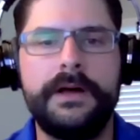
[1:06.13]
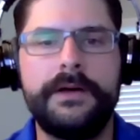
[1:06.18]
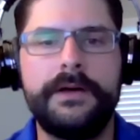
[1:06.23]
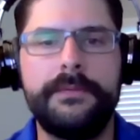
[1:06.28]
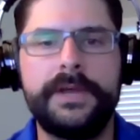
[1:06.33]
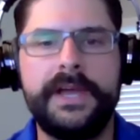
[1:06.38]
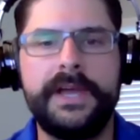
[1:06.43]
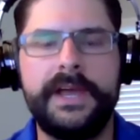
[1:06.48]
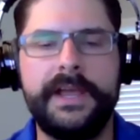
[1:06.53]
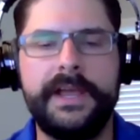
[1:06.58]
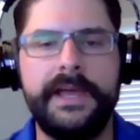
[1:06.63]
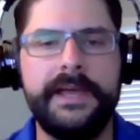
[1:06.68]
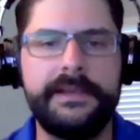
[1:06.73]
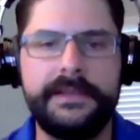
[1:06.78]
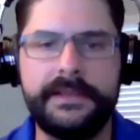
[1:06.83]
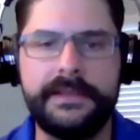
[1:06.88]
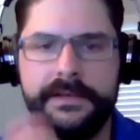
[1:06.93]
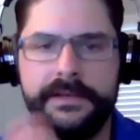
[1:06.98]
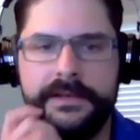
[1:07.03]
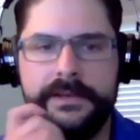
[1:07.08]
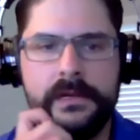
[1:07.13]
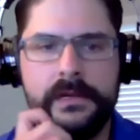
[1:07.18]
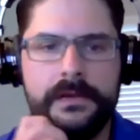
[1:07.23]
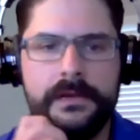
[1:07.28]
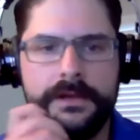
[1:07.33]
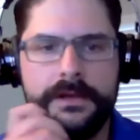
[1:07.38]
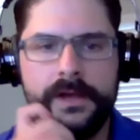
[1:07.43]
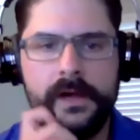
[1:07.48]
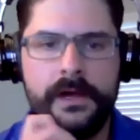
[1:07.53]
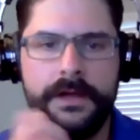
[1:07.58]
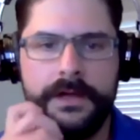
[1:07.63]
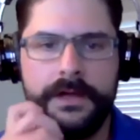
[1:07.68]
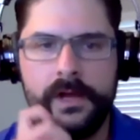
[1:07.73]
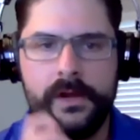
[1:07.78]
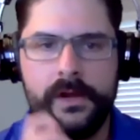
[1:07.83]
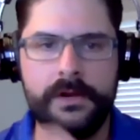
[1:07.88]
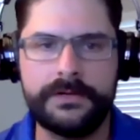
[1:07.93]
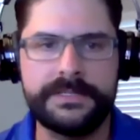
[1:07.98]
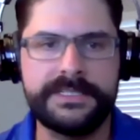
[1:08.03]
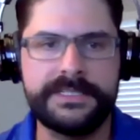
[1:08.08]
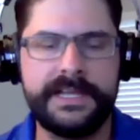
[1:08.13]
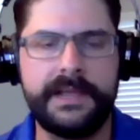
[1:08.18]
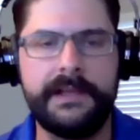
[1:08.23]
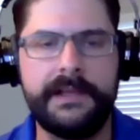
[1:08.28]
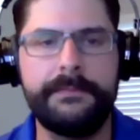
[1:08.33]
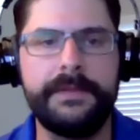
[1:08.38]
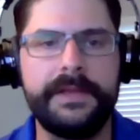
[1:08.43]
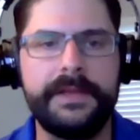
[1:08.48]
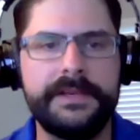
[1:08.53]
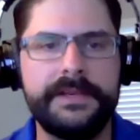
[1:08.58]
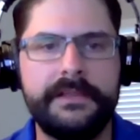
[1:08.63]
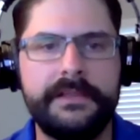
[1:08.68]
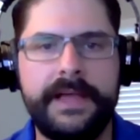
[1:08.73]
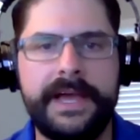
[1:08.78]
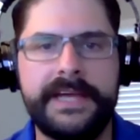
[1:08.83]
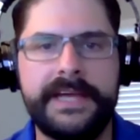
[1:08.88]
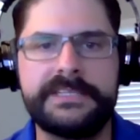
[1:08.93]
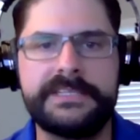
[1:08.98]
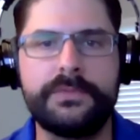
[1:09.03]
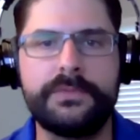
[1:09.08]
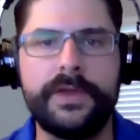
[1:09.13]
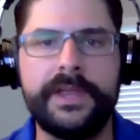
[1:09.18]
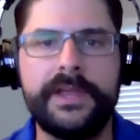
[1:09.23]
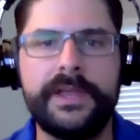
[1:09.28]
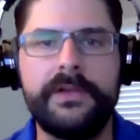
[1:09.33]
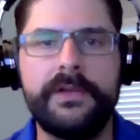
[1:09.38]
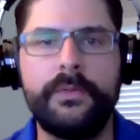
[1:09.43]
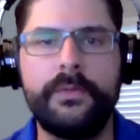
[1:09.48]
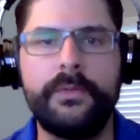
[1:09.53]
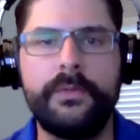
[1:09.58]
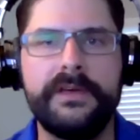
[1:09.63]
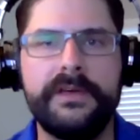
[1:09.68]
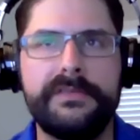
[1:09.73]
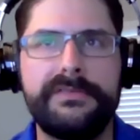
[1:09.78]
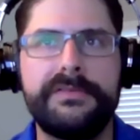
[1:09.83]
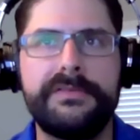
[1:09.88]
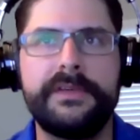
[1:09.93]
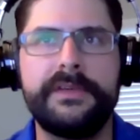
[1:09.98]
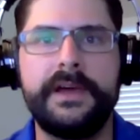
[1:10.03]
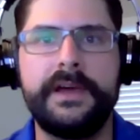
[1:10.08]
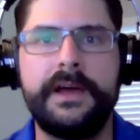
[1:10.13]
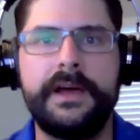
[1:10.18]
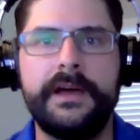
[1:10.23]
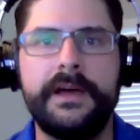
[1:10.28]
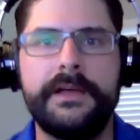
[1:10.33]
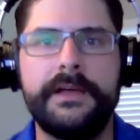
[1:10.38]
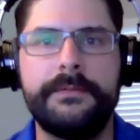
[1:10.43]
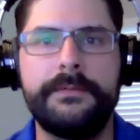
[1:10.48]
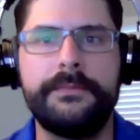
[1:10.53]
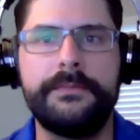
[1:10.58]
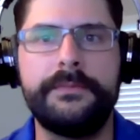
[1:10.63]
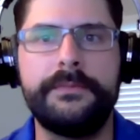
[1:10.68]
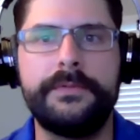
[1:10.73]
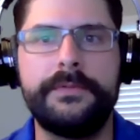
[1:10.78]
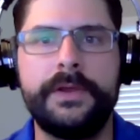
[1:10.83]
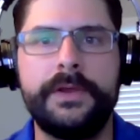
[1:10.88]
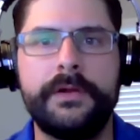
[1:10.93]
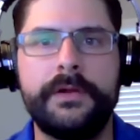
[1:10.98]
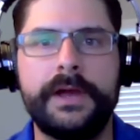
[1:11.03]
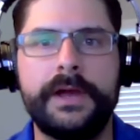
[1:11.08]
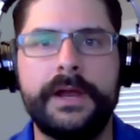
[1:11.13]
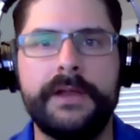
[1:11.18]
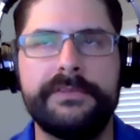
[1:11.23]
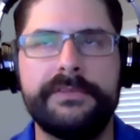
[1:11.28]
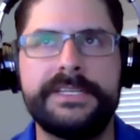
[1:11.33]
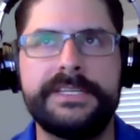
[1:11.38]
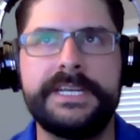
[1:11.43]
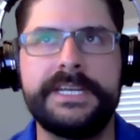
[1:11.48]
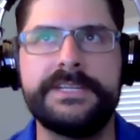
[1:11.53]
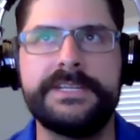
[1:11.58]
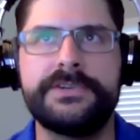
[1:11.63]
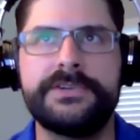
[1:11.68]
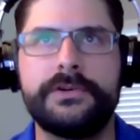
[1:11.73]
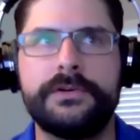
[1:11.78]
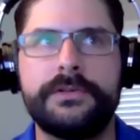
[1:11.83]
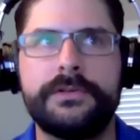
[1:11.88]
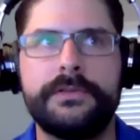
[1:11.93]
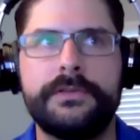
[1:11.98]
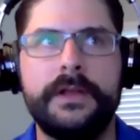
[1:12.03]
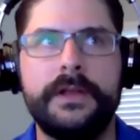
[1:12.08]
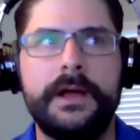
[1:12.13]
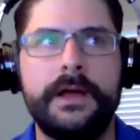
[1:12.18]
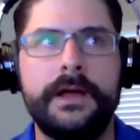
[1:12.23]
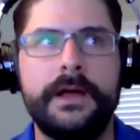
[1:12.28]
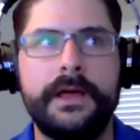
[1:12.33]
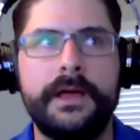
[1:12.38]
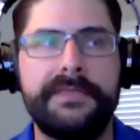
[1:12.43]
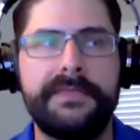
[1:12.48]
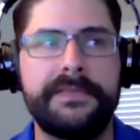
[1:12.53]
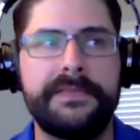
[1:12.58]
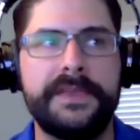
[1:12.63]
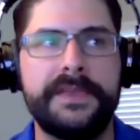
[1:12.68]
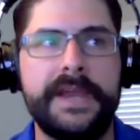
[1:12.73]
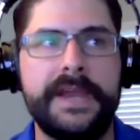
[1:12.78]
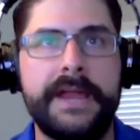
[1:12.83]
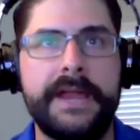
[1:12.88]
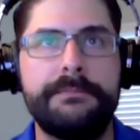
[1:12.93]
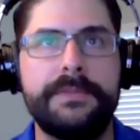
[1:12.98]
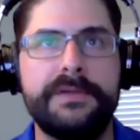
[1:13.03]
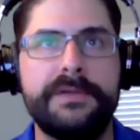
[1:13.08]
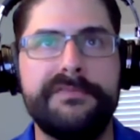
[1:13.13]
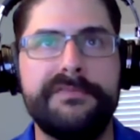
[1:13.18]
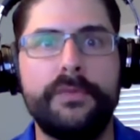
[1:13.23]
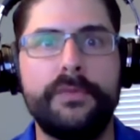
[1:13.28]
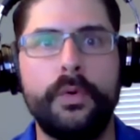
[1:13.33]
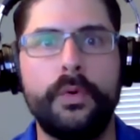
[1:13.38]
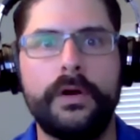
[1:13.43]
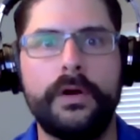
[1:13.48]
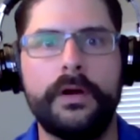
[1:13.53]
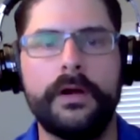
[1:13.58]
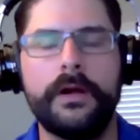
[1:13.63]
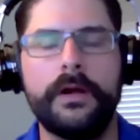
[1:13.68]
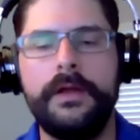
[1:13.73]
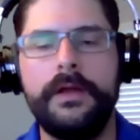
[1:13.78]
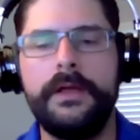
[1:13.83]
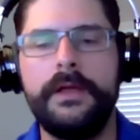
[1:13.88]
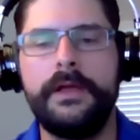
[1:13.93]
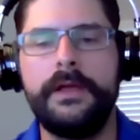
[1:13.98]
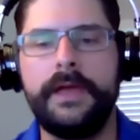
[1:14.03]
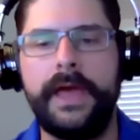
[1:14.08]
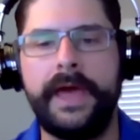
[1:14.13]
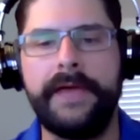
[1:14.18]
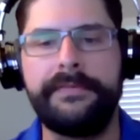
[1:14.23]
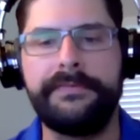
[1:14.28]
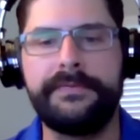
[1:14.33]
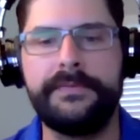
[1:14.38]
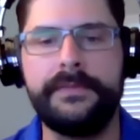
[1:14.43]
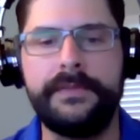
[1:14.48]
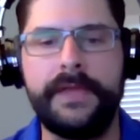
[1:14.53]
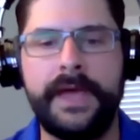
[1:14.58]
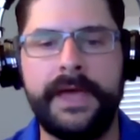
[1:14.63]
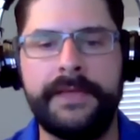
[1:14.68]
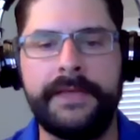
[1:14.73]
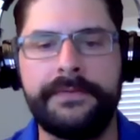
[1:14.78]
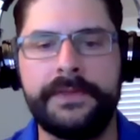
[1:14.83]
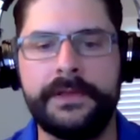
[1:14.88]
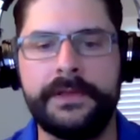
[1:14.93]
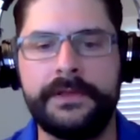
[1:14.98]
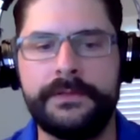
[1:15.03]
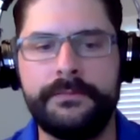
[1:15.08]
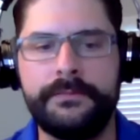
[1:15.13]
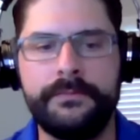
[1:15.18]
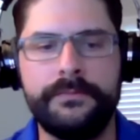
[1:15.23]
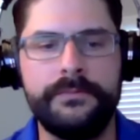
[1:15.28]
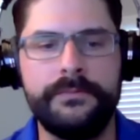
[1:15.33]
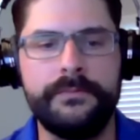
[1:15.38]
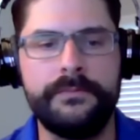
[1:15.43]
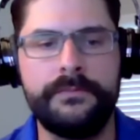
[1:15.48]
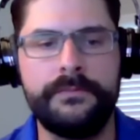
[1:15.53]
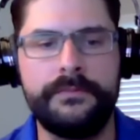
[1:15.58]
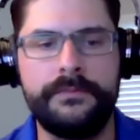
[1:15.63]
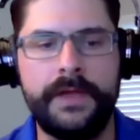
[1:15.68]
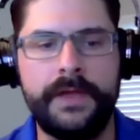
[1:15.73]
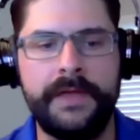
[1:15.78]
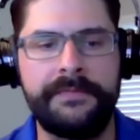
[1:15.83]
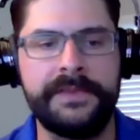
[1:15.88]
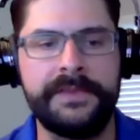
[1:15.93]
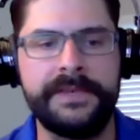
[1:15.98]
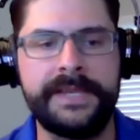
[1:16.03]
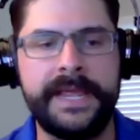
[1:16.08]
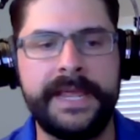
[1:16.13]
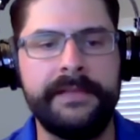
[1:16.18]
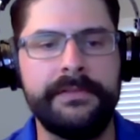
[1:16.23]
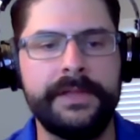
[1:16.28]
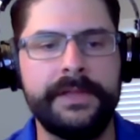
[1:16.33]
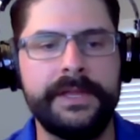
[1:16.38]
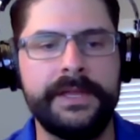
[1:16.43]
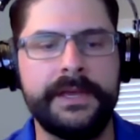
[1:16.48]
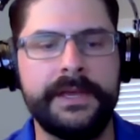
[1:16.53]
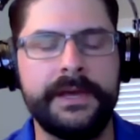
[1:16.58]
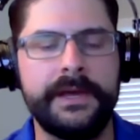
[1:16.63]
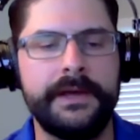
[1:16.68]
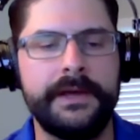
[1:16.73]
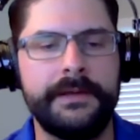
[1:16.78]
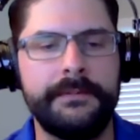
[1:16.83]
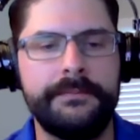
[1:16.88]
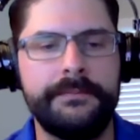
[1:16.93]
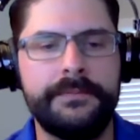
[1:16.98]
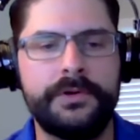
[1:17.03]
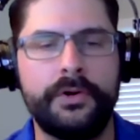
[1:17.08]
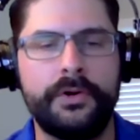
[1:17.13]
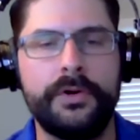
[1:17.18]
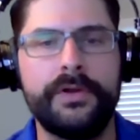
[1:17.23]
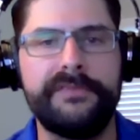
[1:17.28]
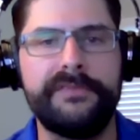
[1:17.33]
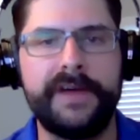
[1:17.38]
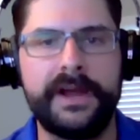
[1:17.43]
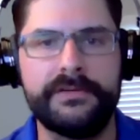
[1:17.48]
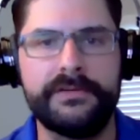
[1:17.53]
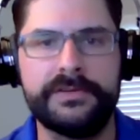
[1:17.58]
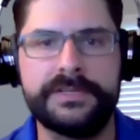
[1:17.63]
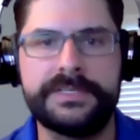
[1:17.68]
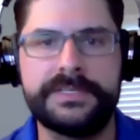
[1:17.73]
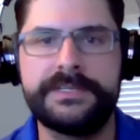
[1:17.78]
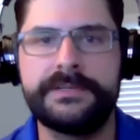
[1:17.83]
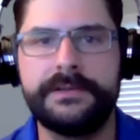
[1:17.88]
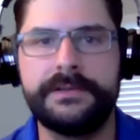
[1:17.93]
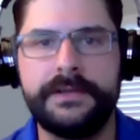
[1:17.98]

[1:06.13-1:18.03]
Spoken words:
we kind of ended our segment last week with kind of a teaser. I think the night before at the daily coronavirus